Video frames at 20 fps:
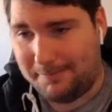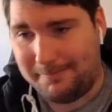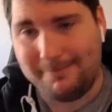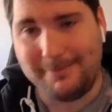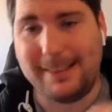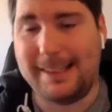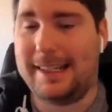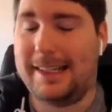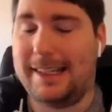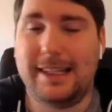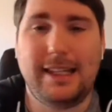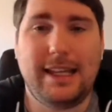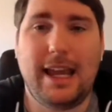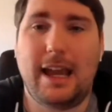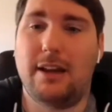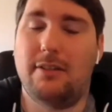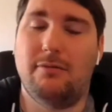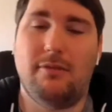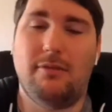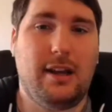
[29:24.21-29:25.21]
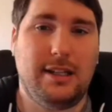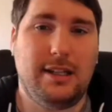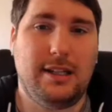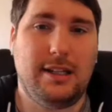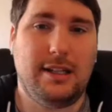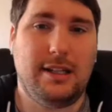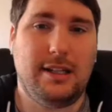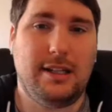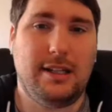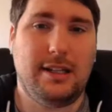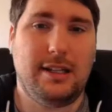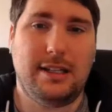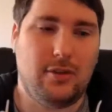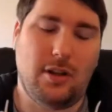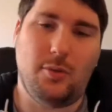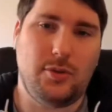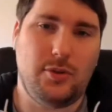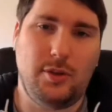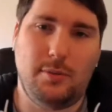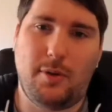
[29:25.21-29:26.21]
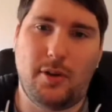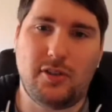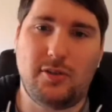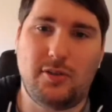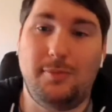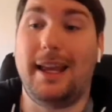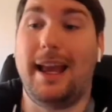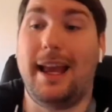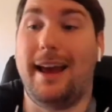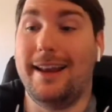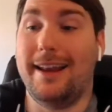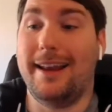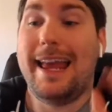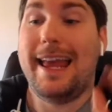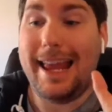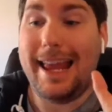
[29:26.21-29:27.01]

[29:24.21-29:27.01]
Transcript: to get right down as low as yeah. you possibly can